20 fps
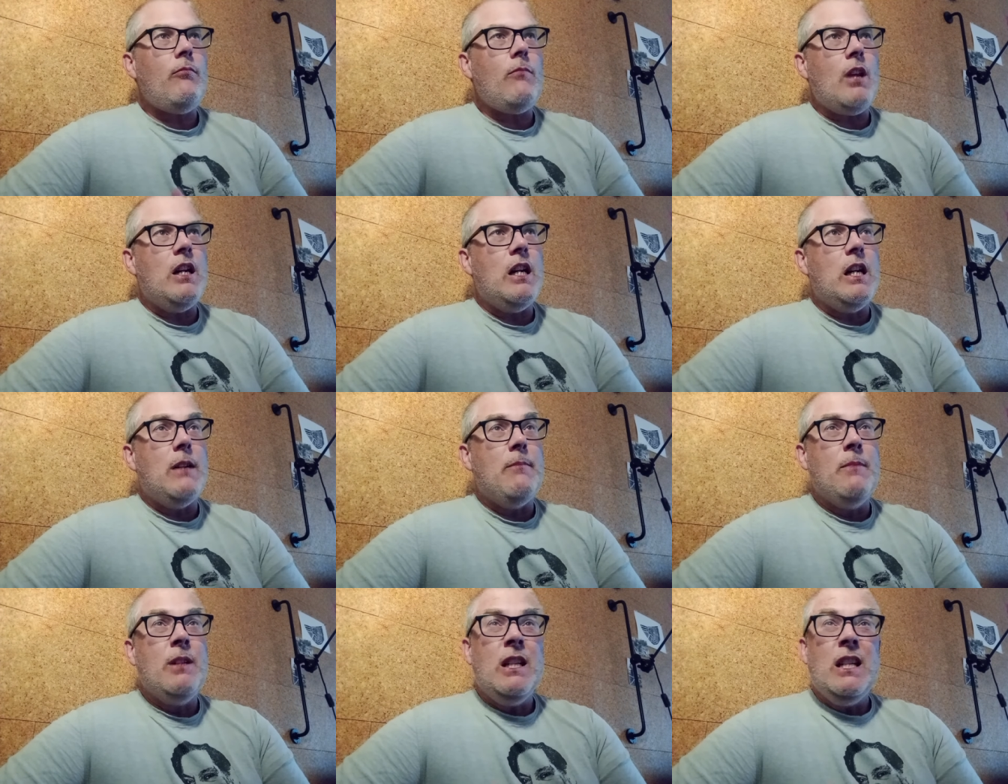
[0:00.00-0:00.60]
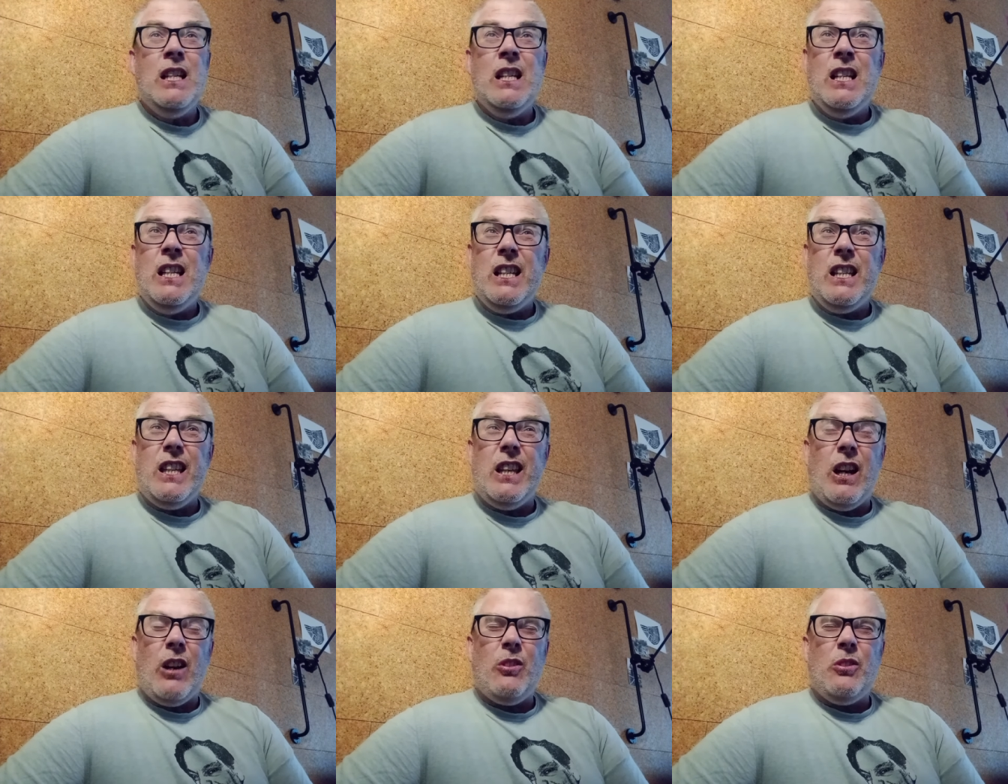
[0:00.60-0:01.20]
Um,
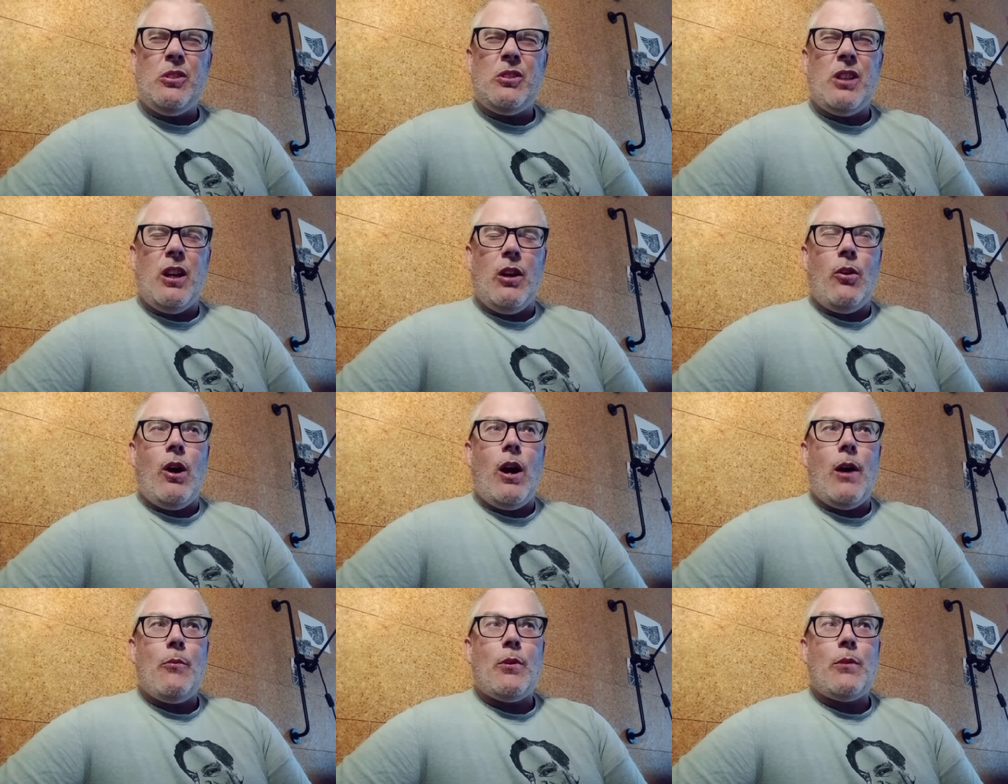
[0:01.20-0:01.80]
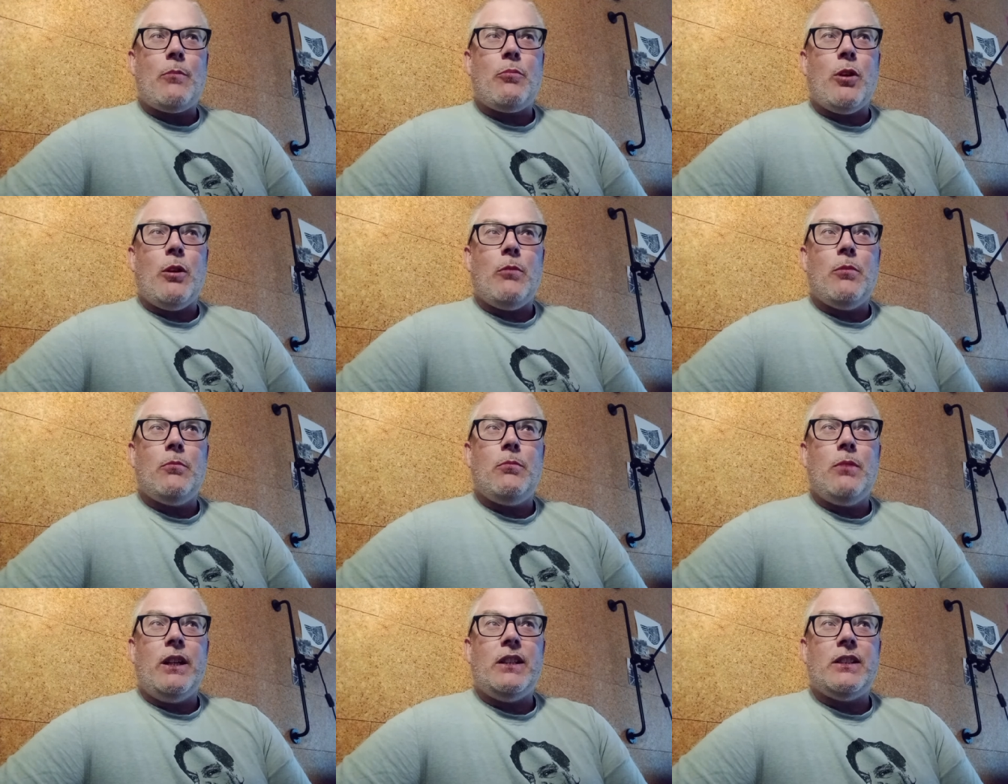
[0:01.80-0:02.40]
you know, so I would
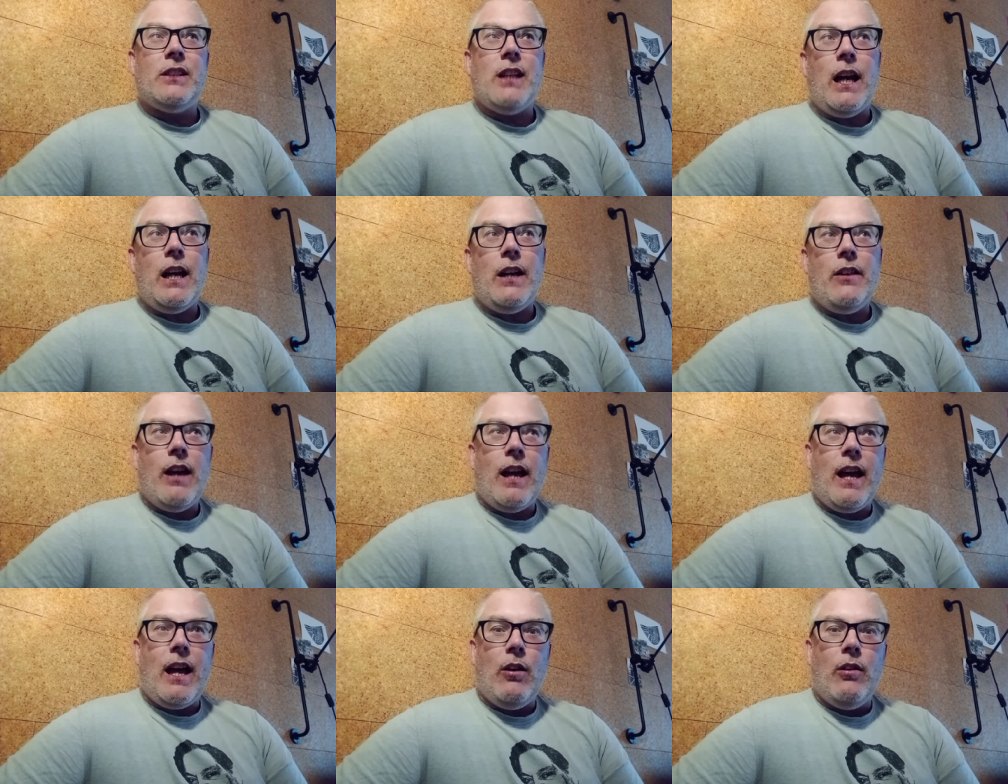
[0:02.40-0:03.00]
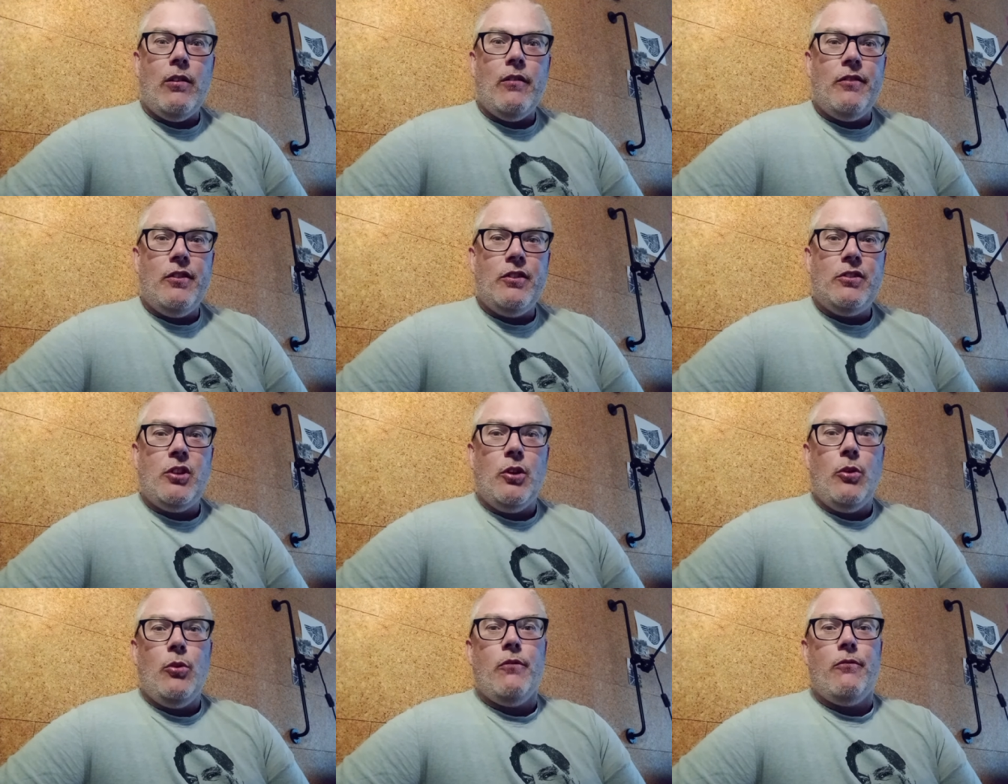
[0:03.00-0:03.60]
probably say that out of the
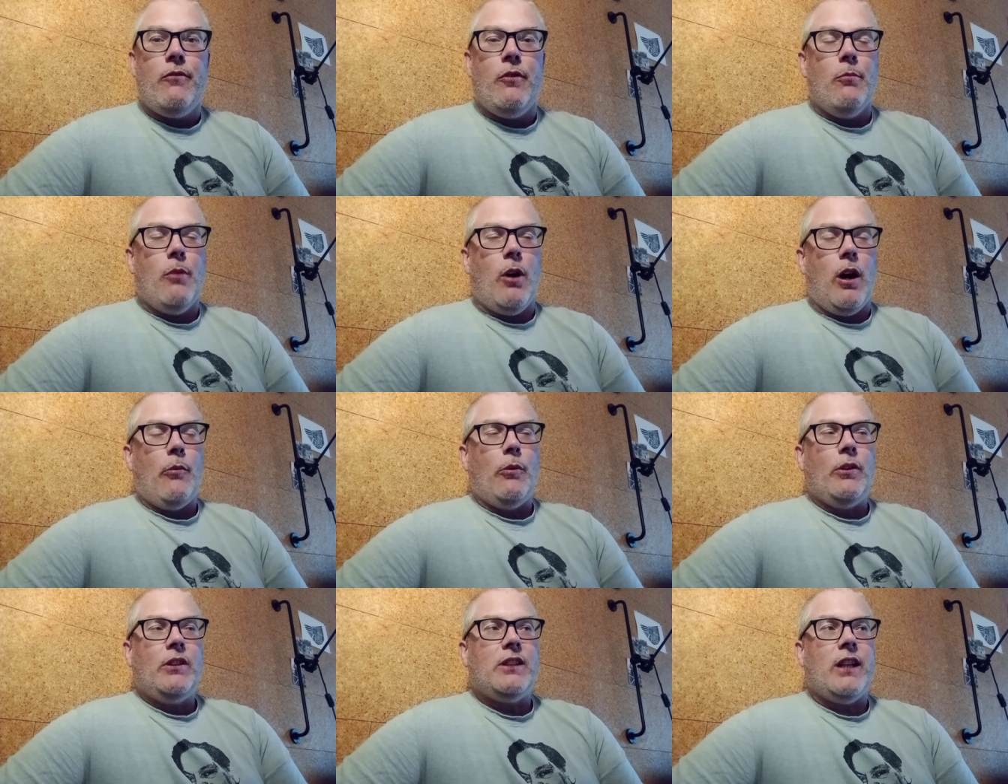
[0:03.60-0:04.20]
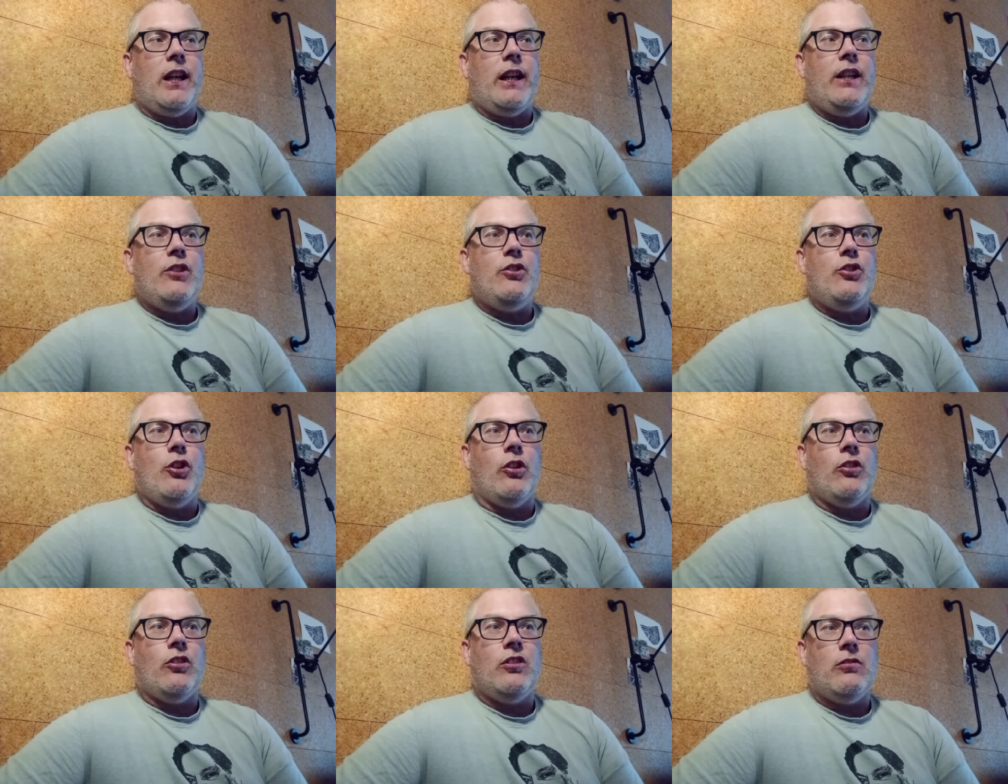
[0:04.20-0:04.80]
two of them, I would say
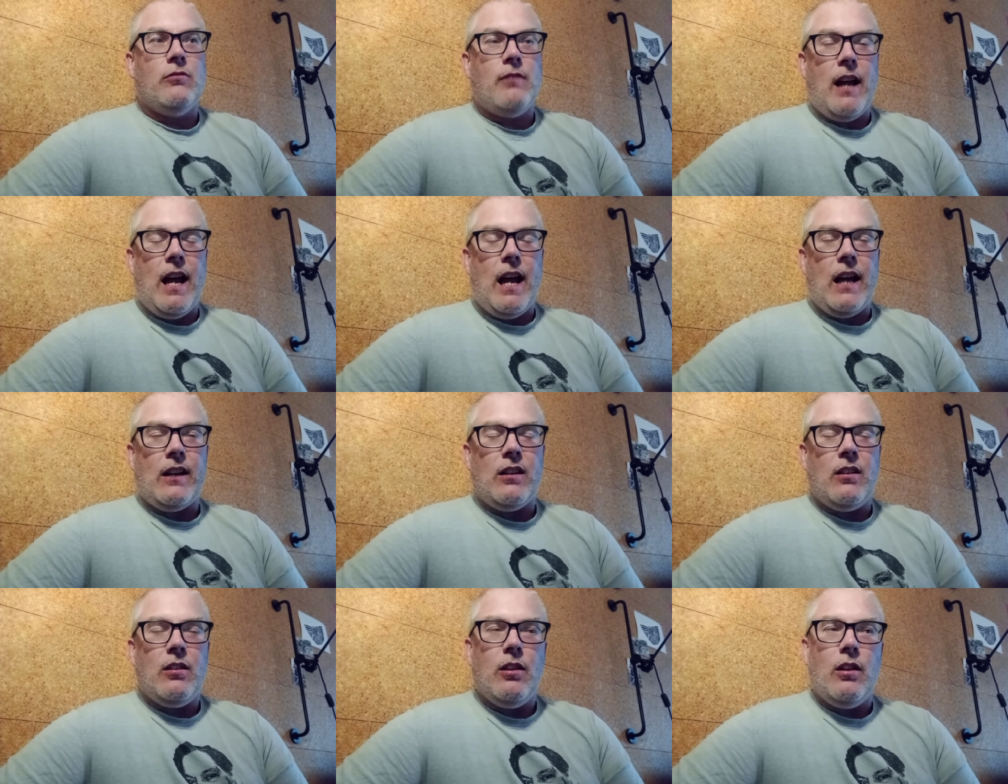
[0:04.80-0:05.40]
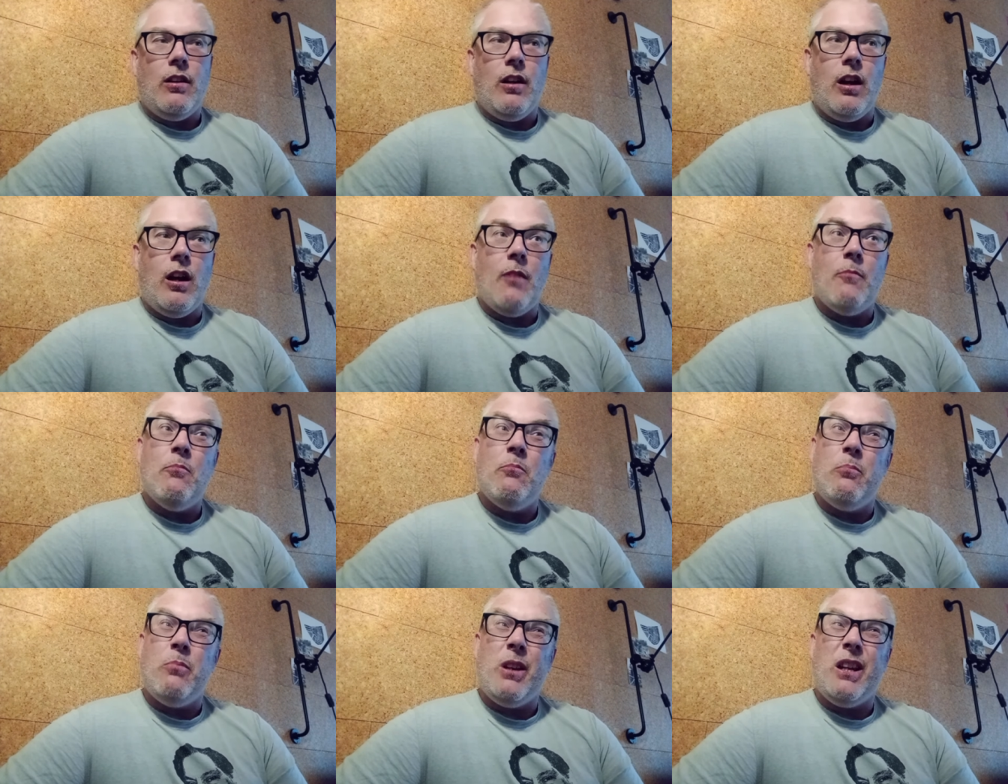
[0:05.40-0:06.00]
Jhon Duran.
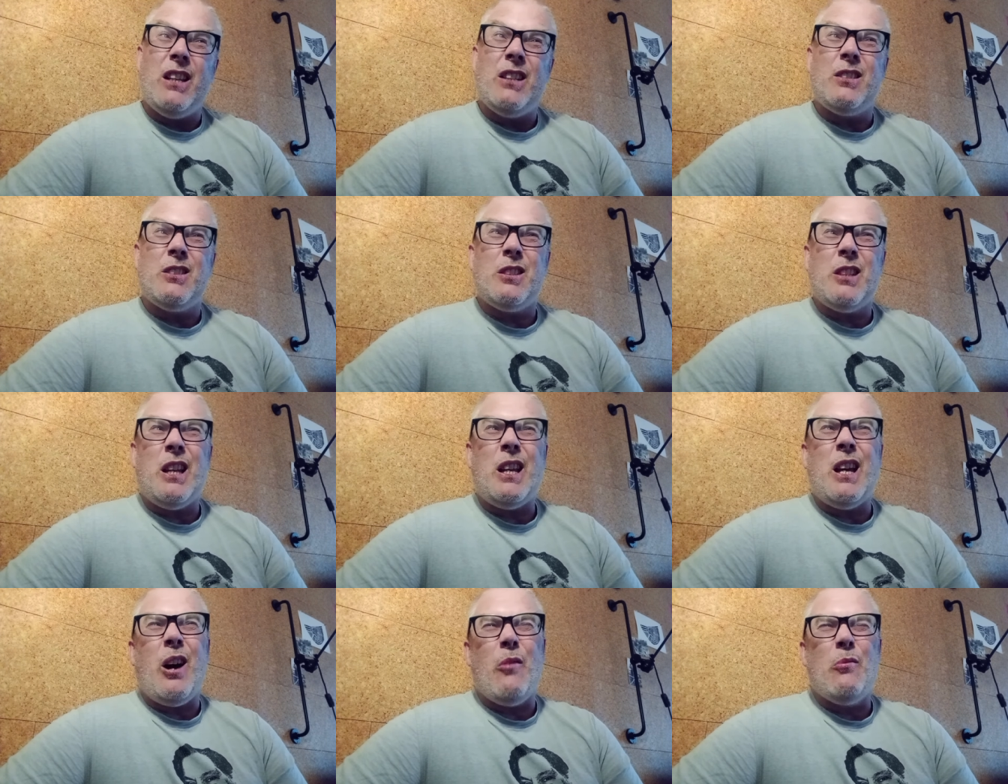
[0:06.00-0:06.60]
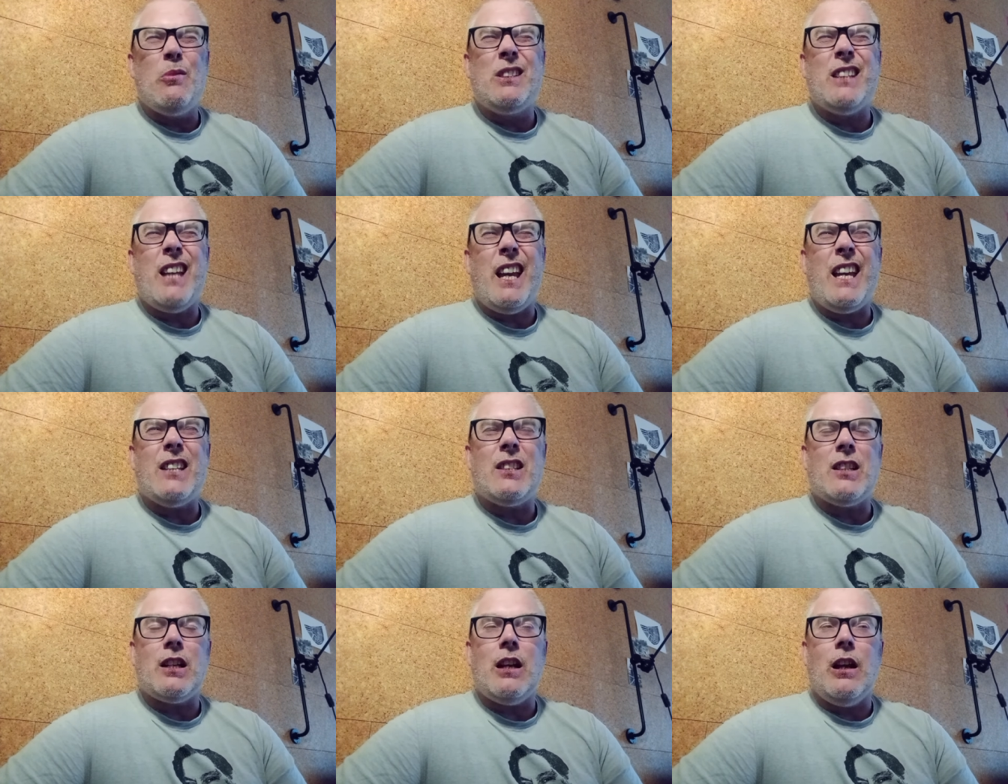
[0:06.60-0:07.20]
Um, but it's, I would say
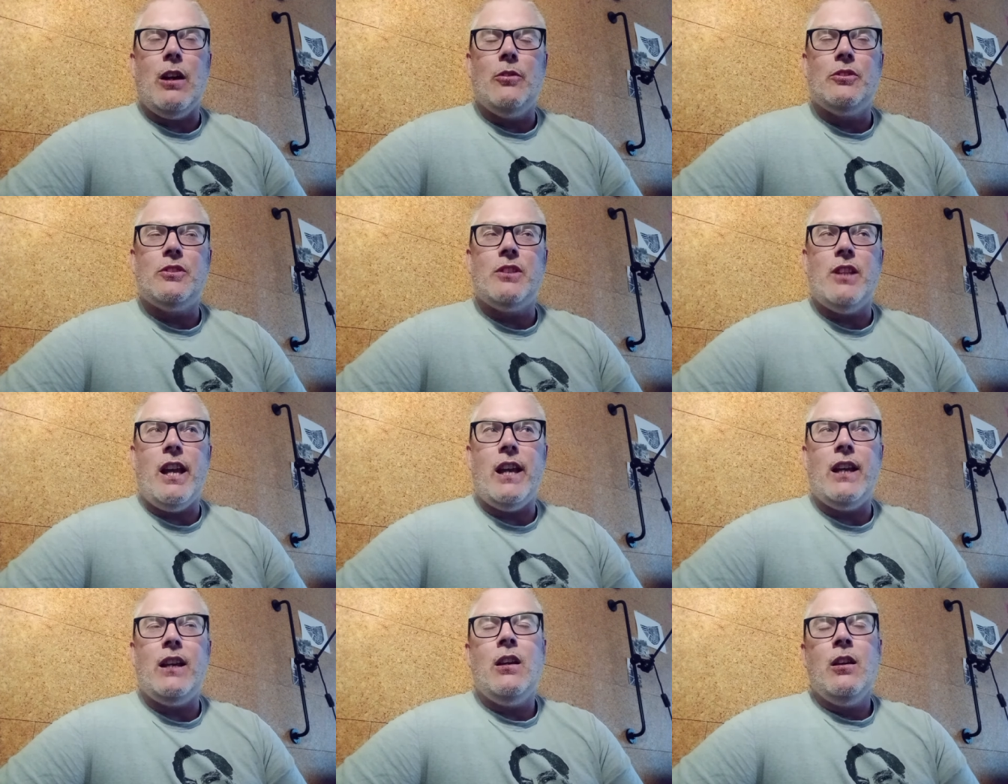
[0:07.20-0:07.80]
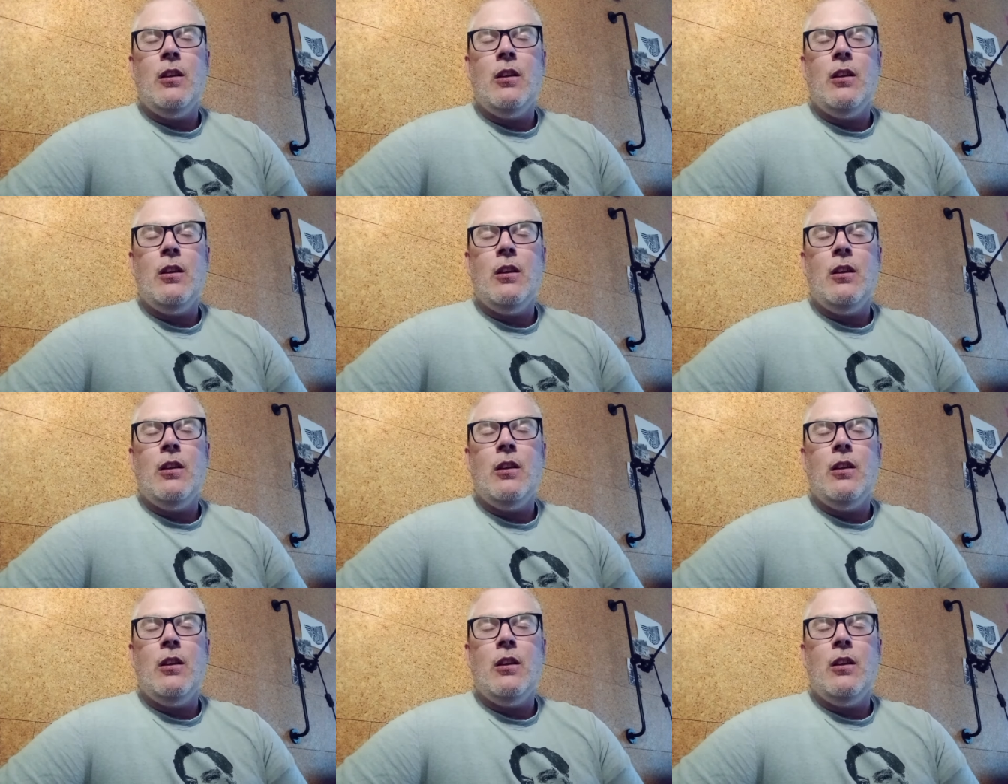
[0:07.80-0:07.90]
it's a close thing.